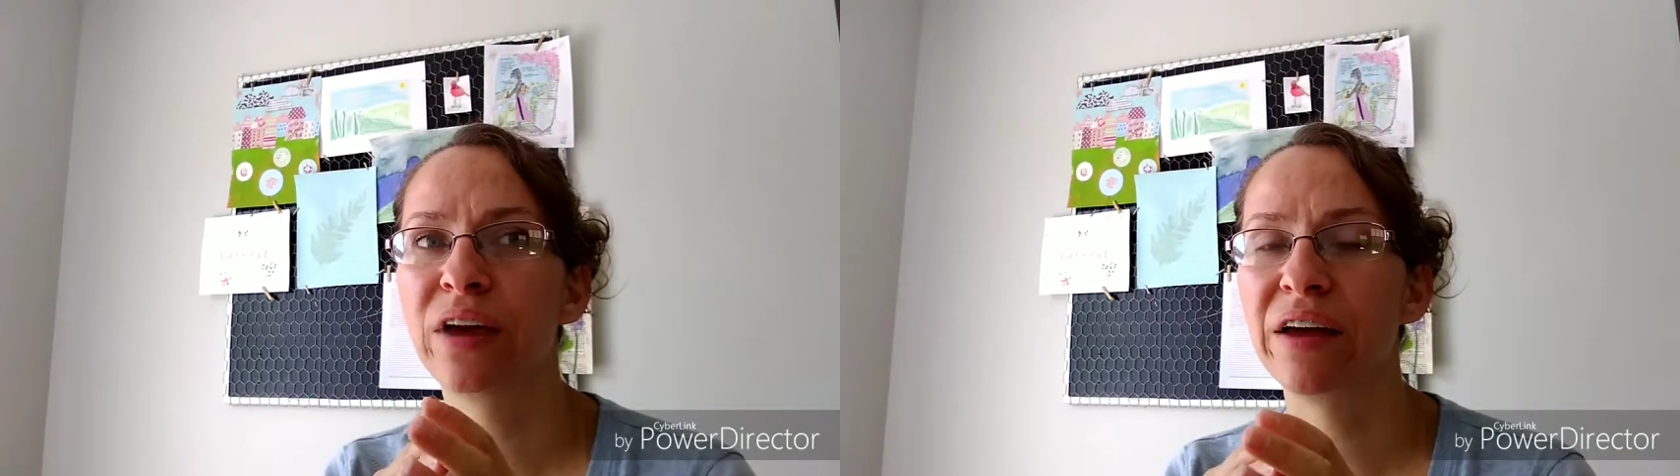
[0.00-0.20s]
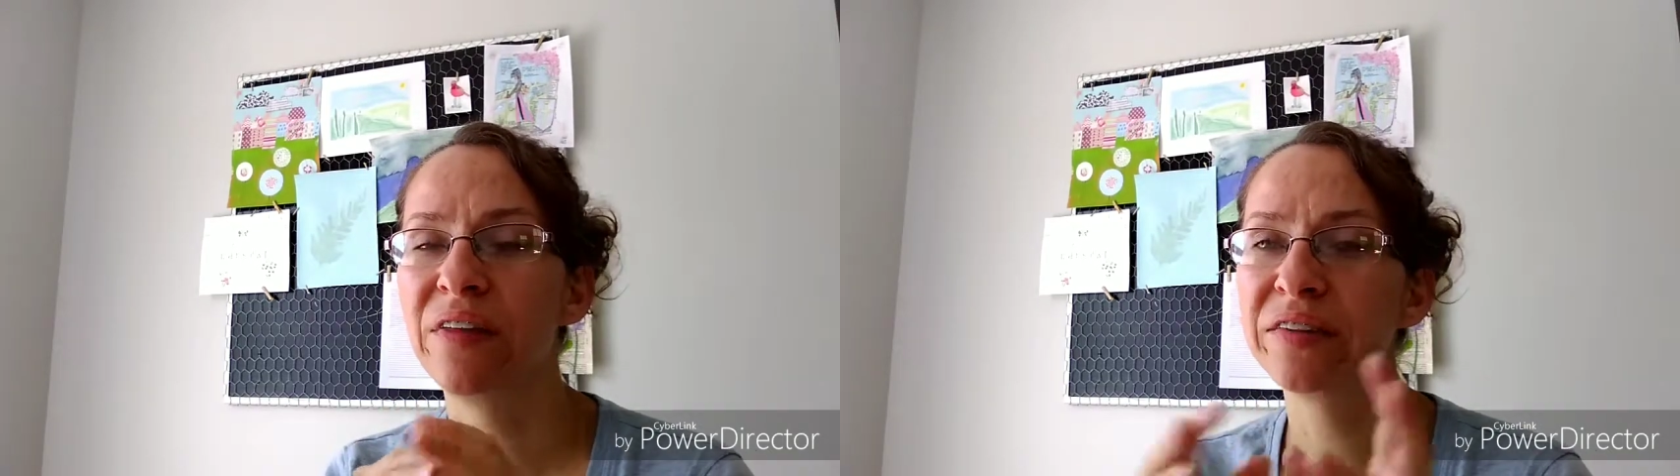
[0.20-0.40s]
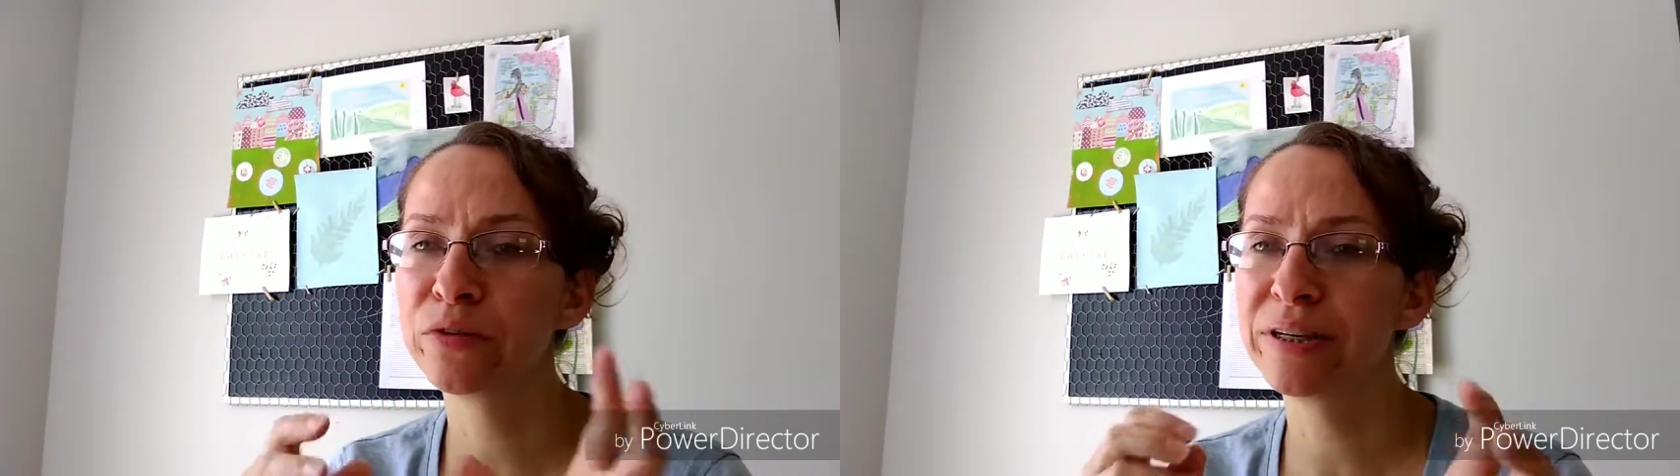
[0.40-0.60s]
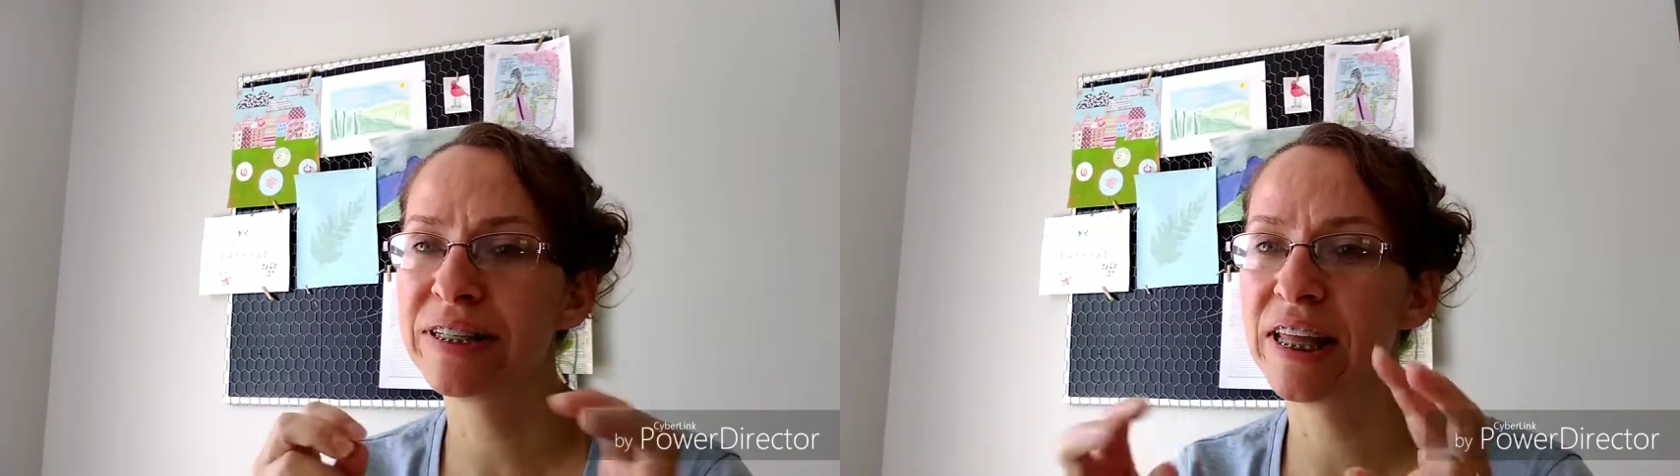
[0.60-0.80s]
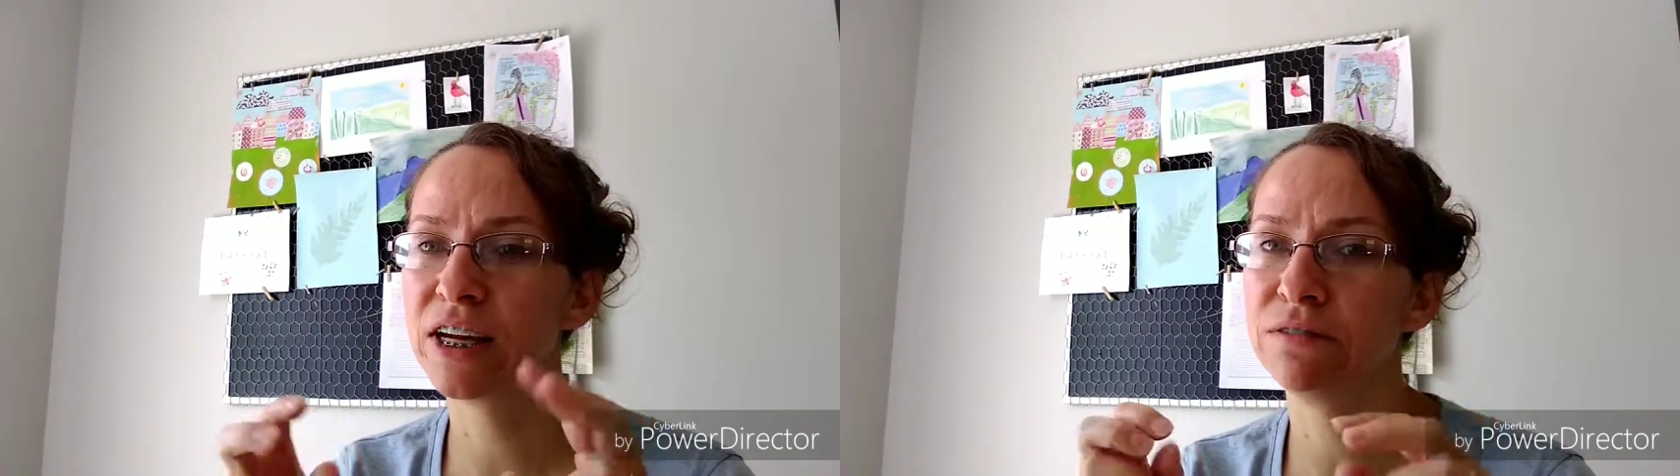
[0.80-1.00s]
I think the
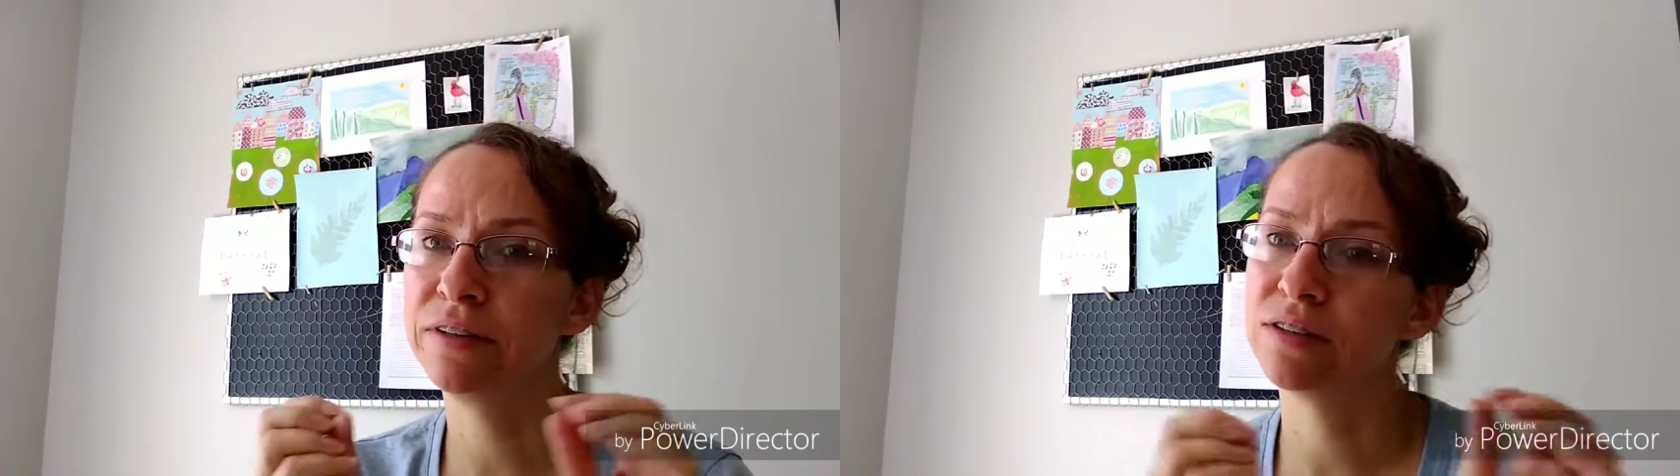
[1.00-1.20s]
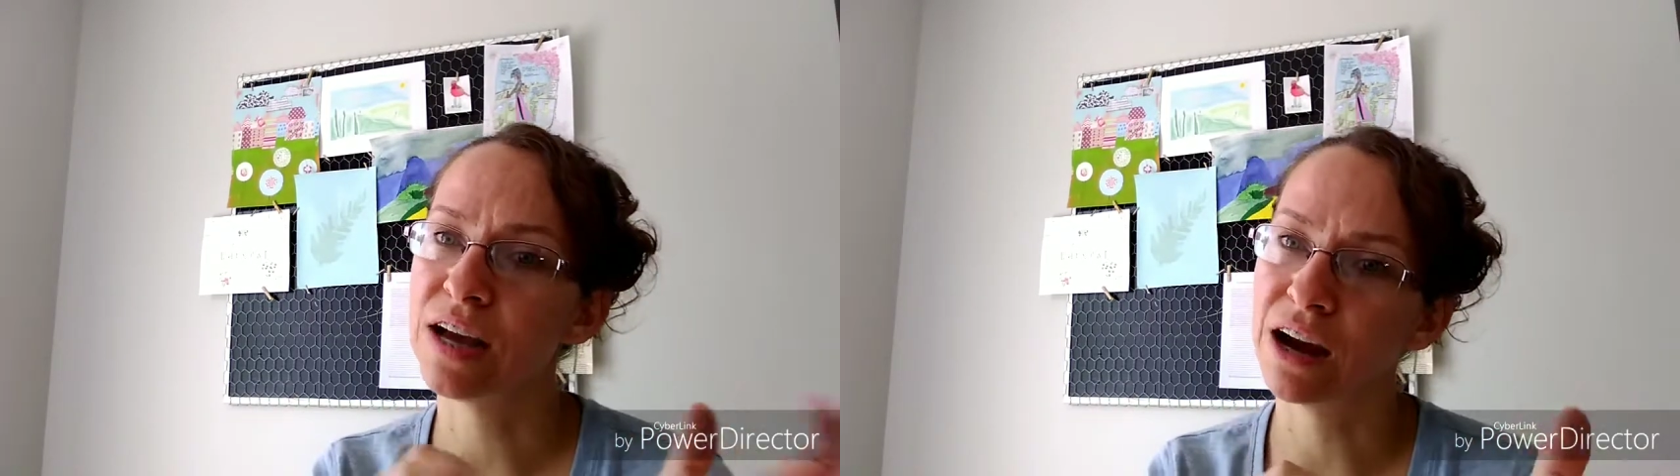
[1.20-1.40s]
reason they confuse